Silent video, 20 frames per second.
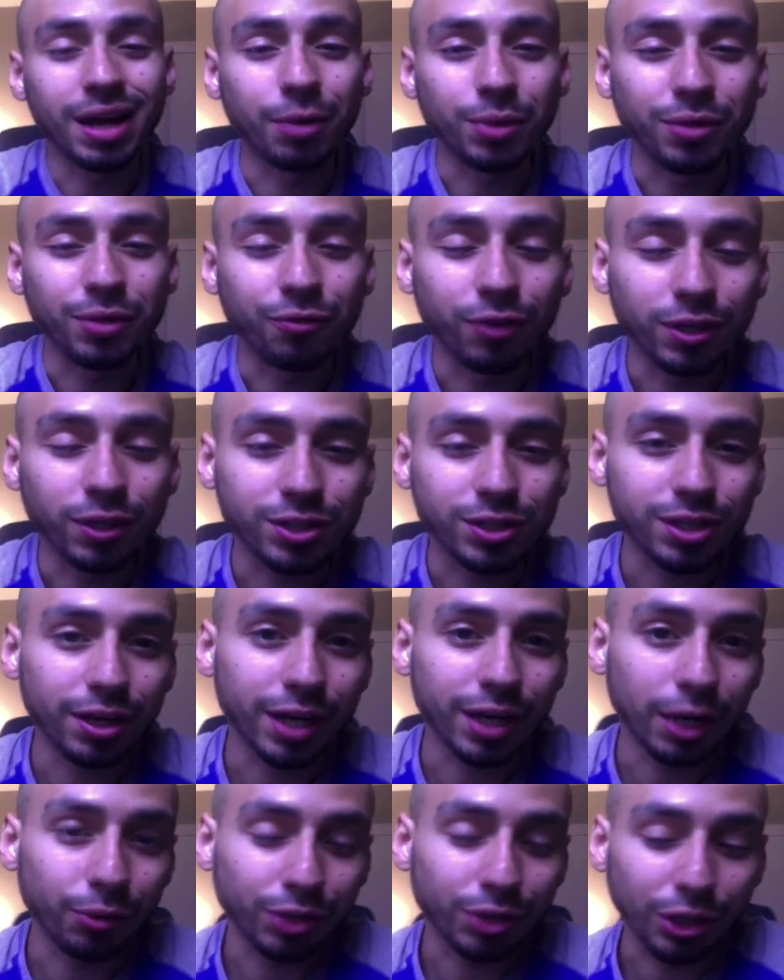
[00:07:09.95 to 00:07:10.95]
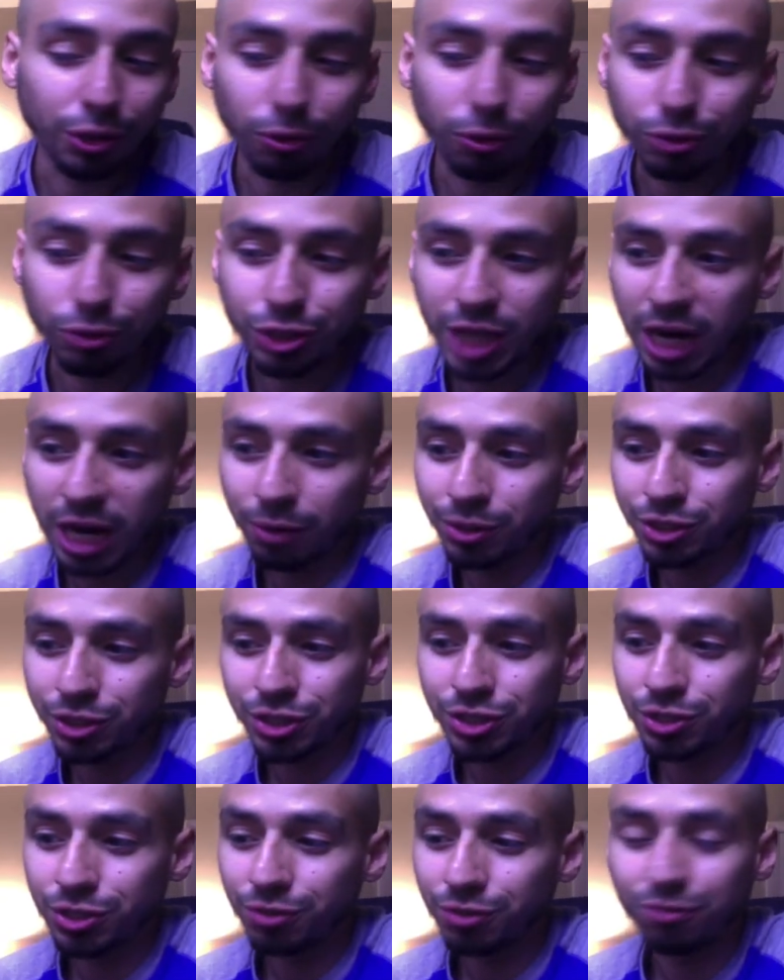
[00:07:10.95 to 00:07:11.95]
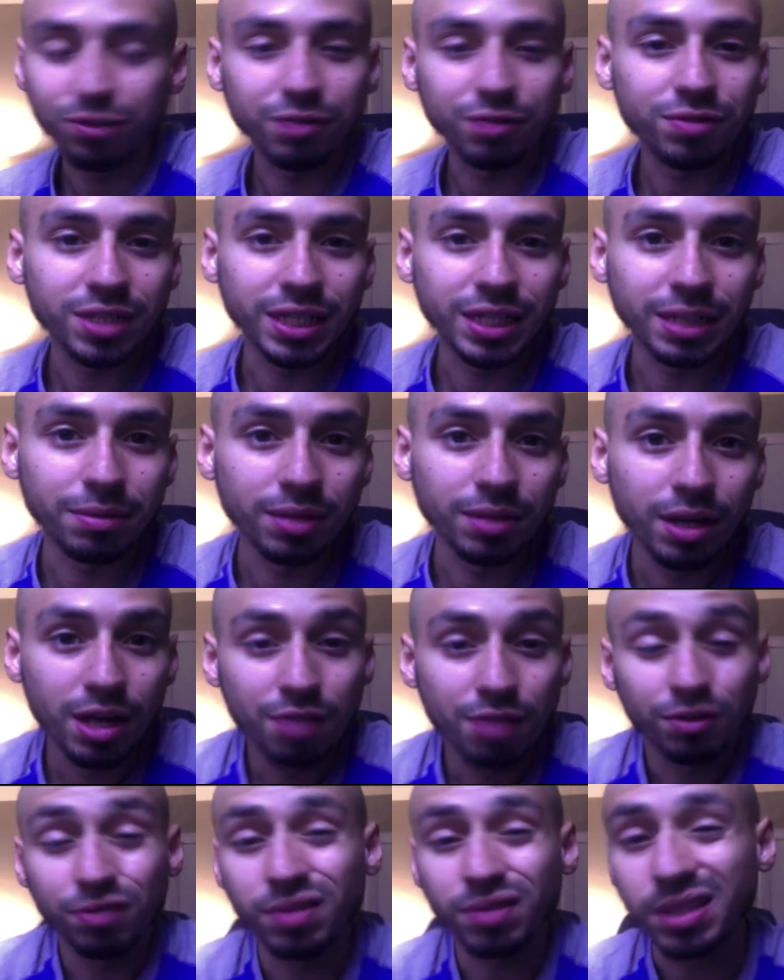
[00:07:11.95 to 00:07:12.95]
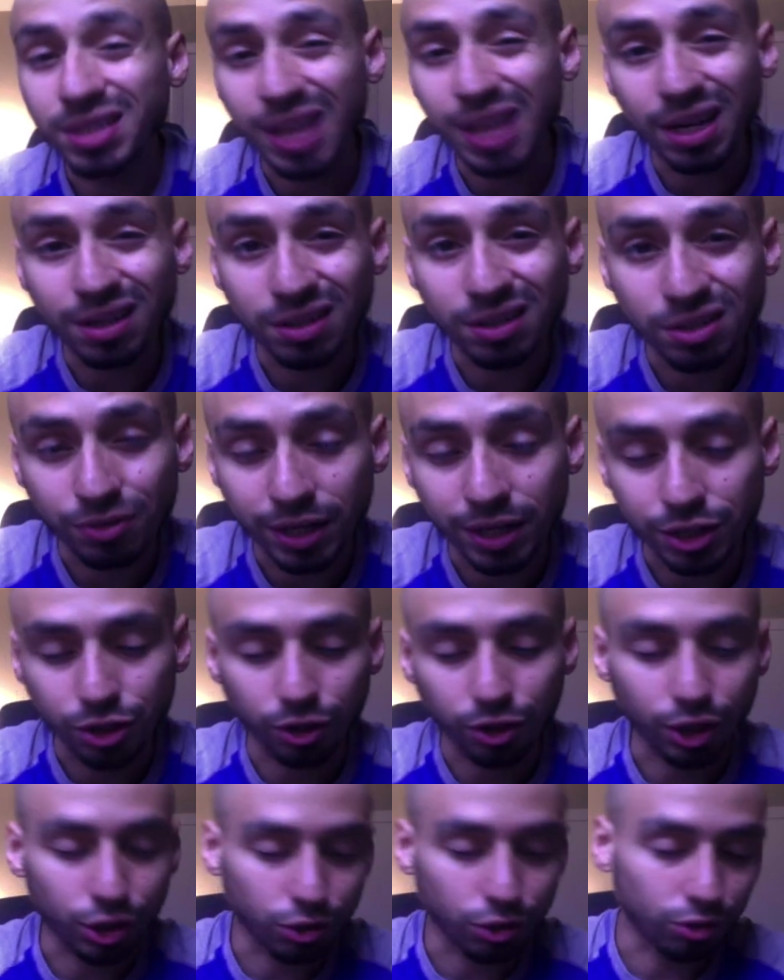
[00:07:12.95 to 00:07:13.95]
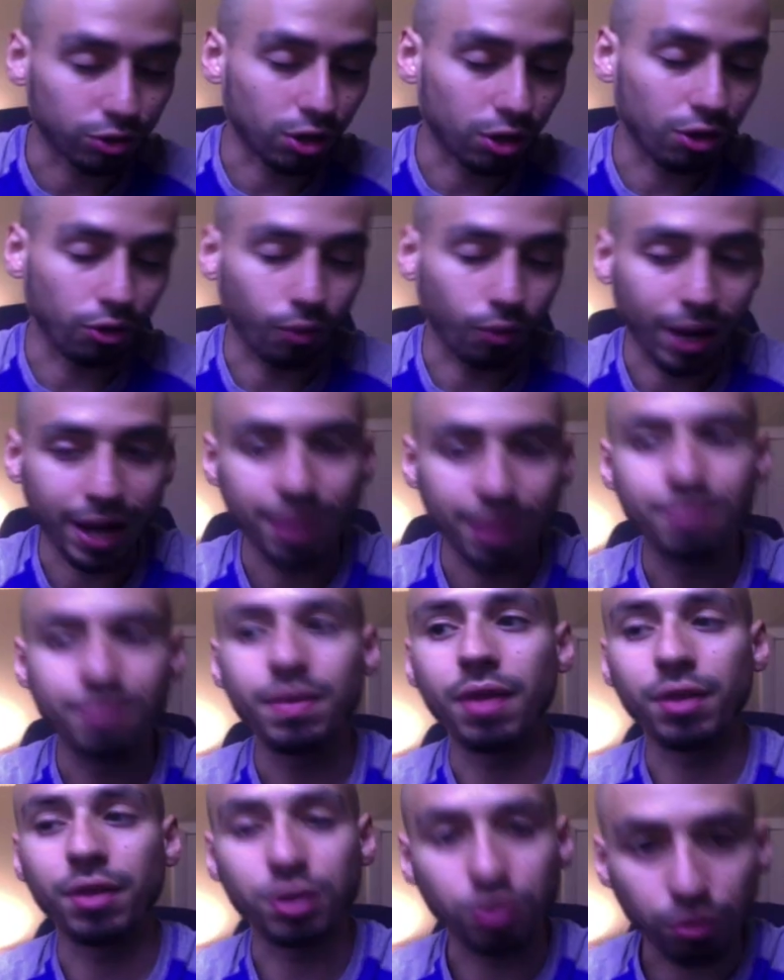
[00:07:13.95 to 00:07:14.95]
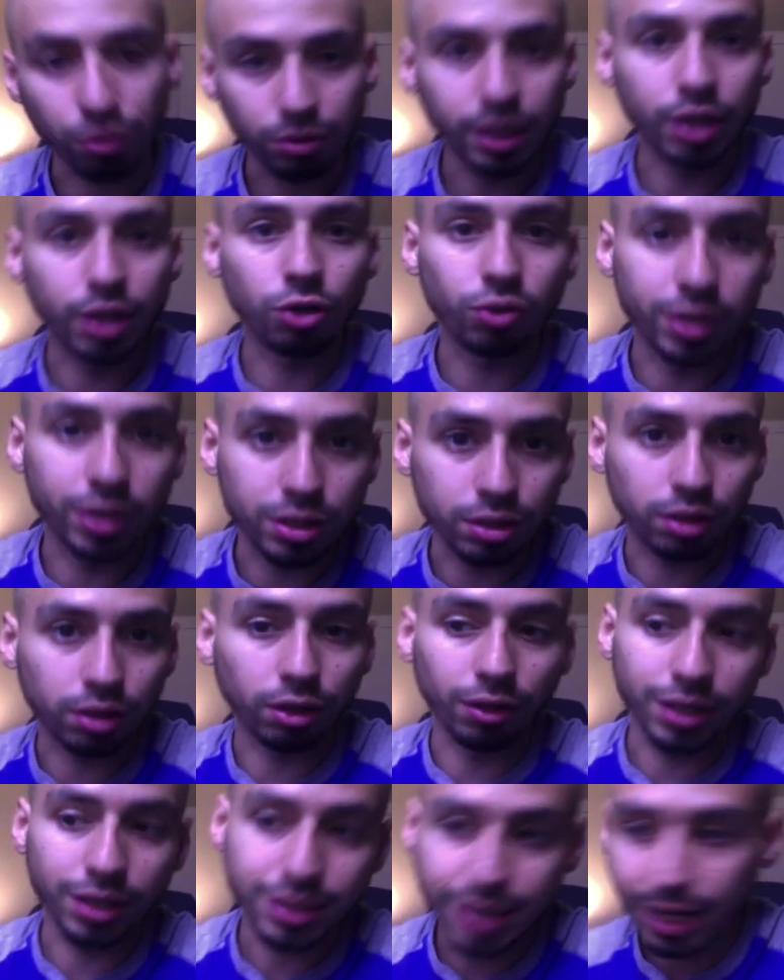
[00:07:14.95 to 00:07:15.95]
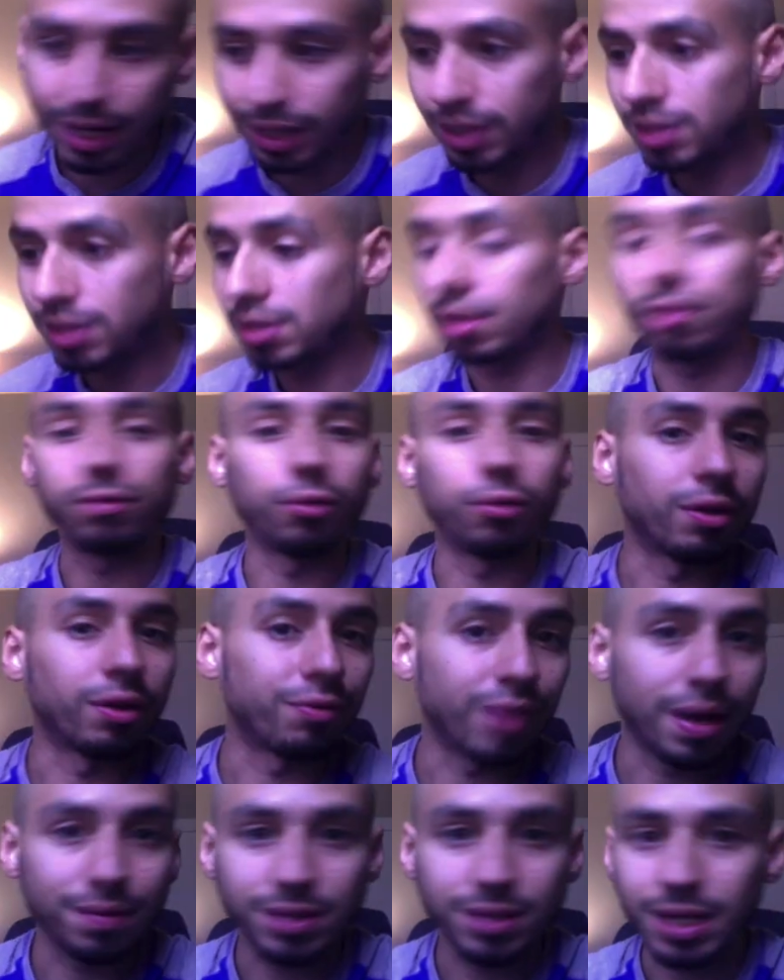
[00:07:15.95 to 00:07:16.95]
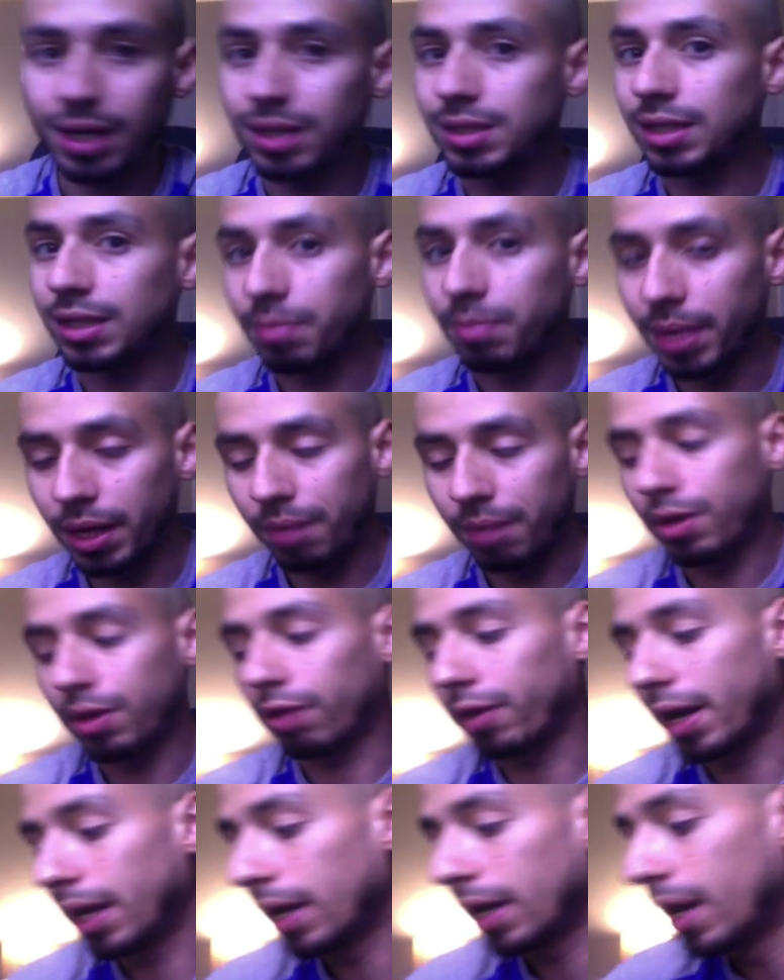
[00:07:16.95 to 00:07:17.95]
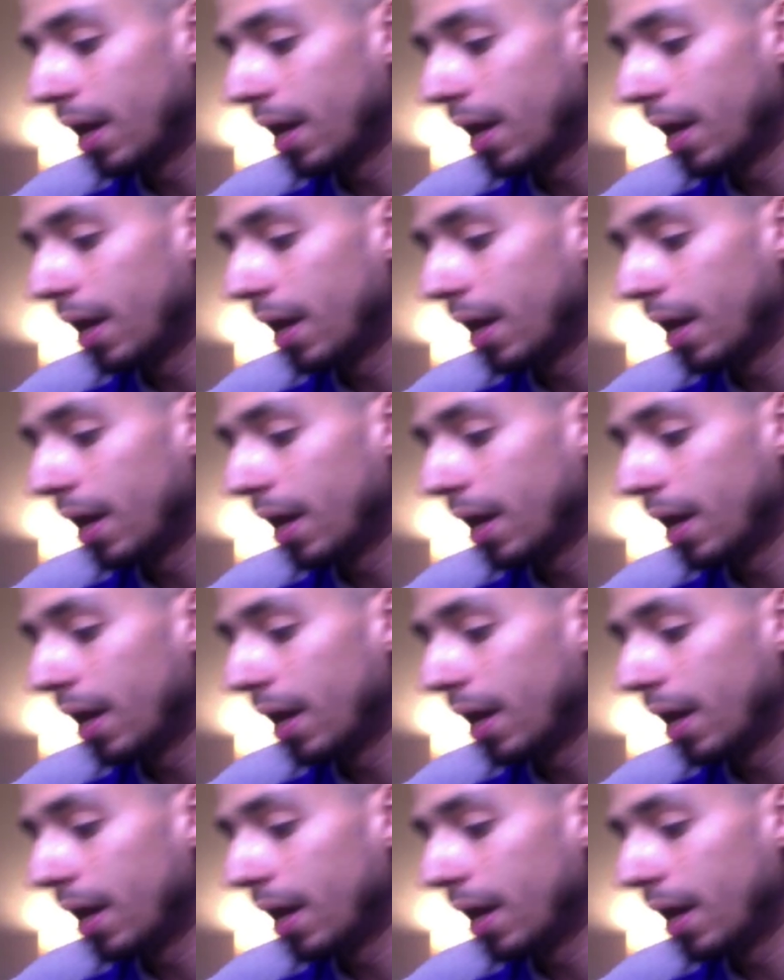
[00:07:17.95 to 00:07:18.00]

And when you're first starting out with the cold shower, just do 15 seconds, right? Turn it cold all the way, and then you'll increase to 30 seconds, and then 45 seconds, and a minute, all right?